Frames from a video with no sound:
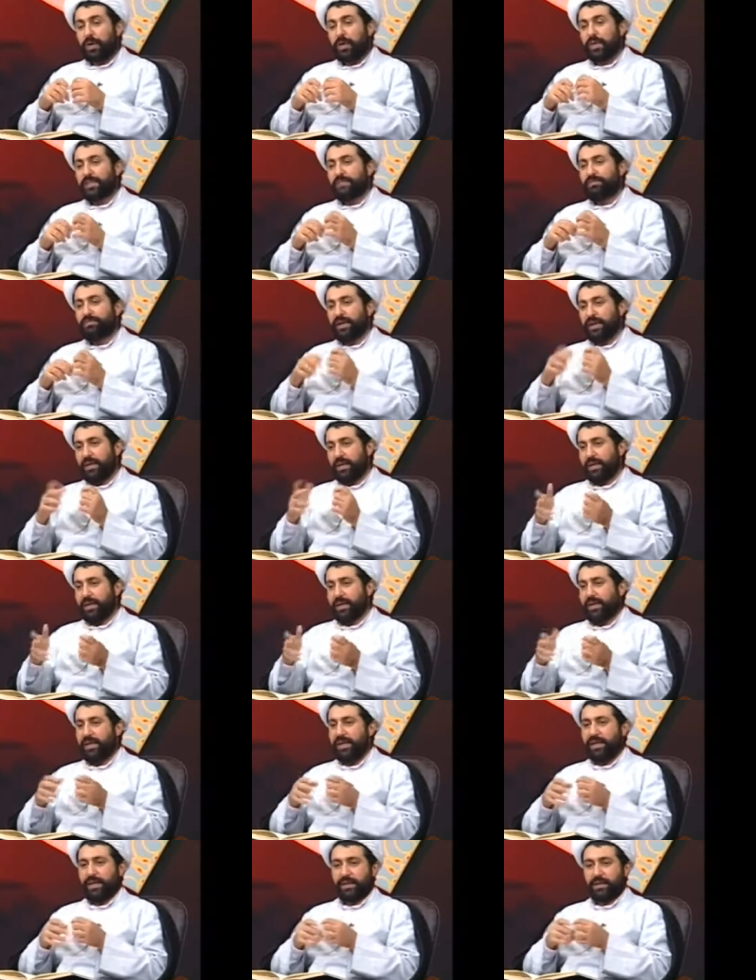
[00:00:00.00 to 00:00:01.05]
it's very
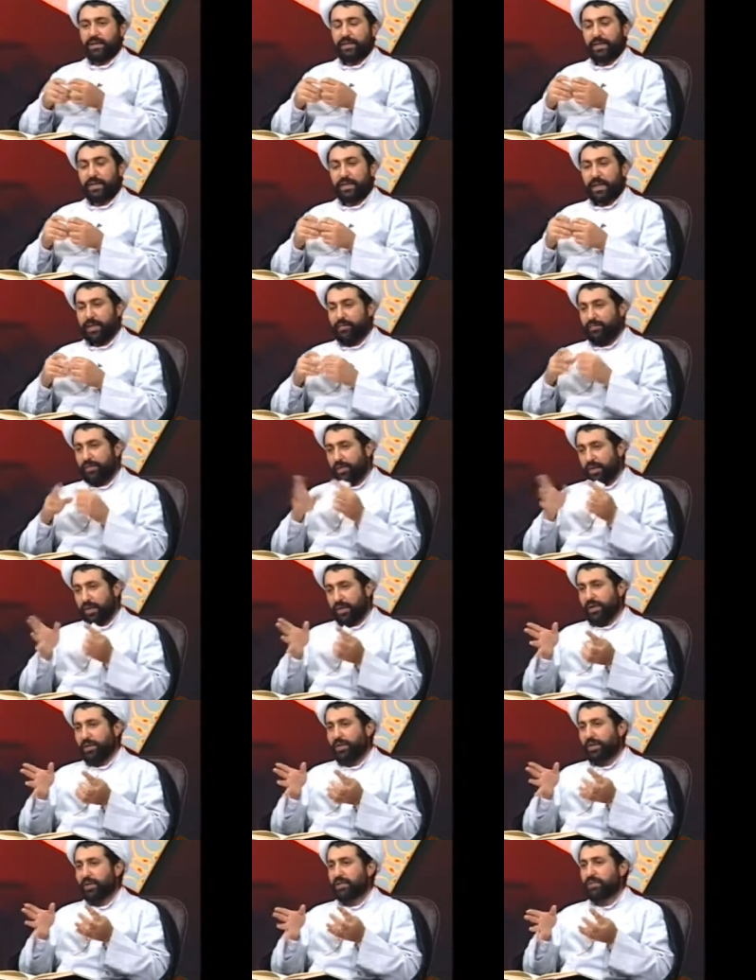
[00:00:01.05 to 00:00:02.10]
clear that everything
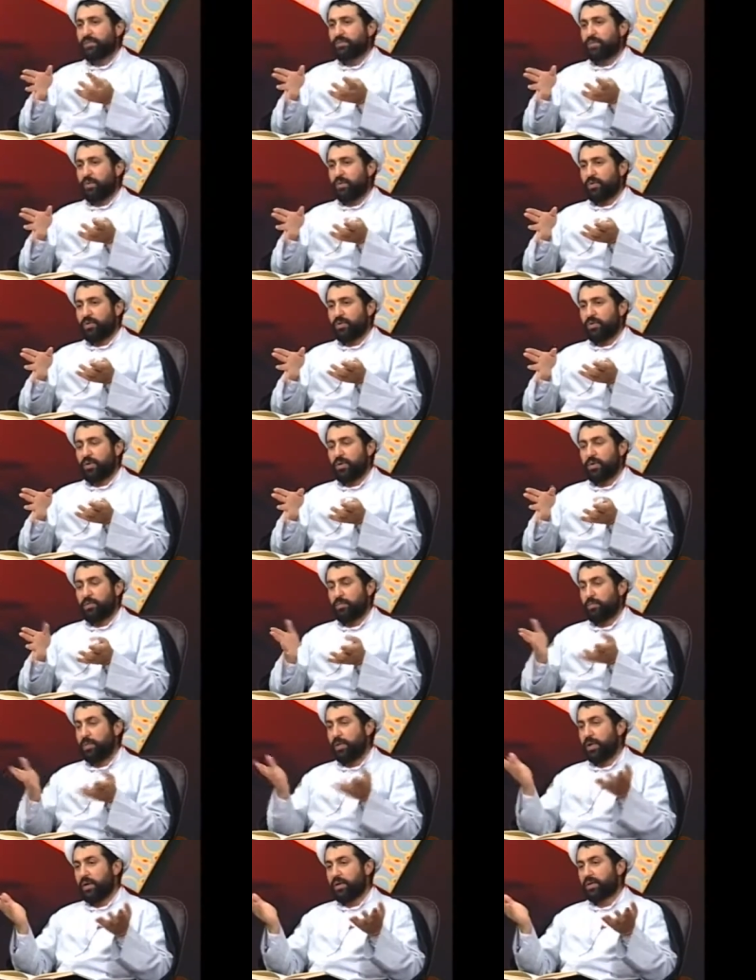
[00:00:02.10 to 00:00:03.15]
in this world
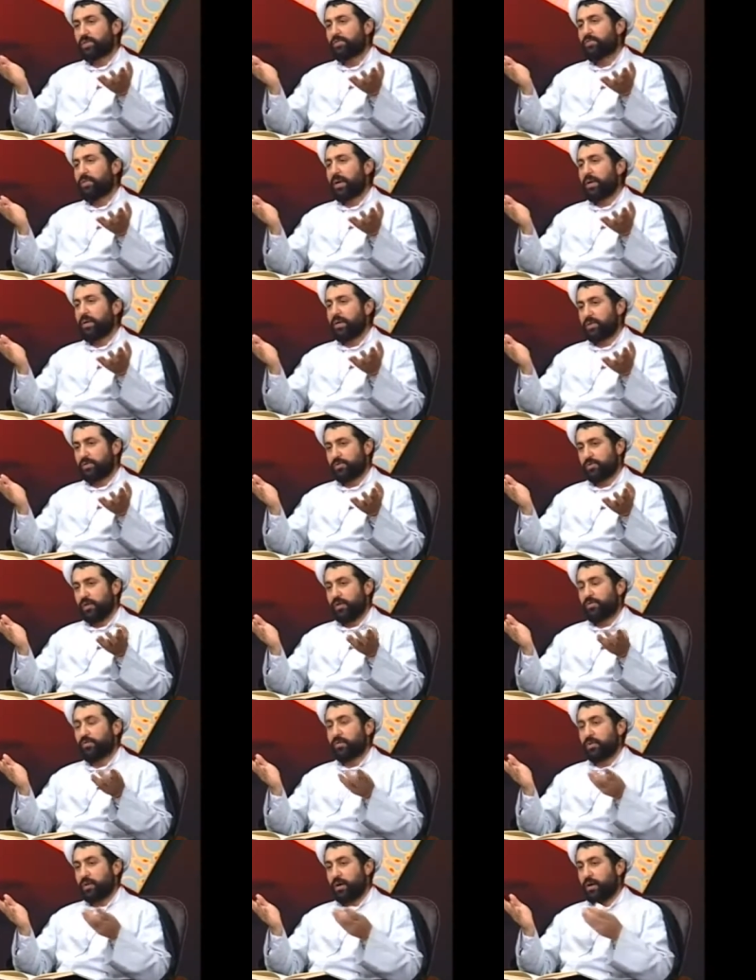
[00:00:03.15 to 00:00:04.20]
belongs to Allah
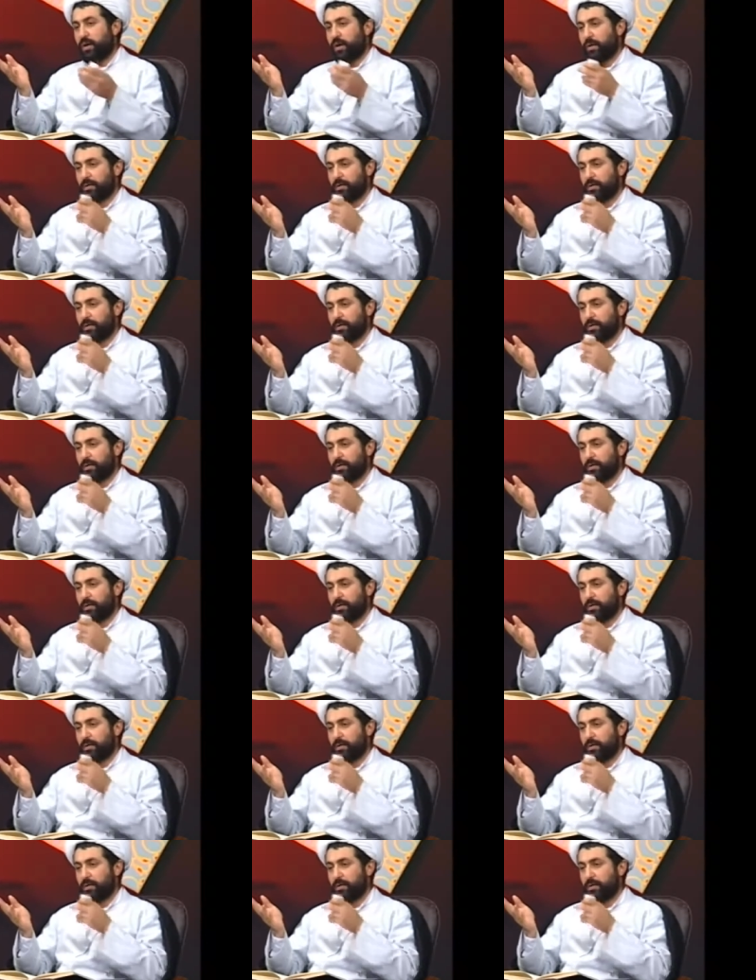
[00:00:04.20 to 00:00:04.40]
subhanahu wa ta'ala.